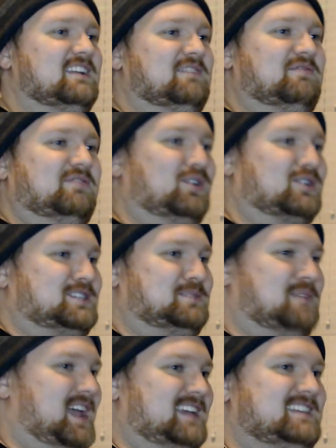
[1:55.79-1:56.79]
floor
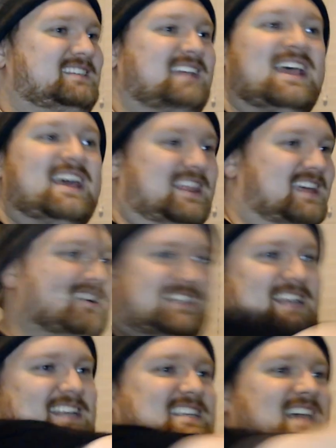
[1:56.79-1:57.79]
space. There's a
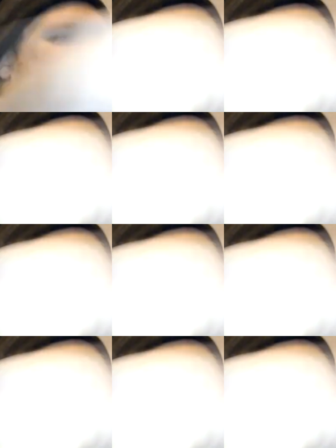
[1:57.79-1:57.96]
desk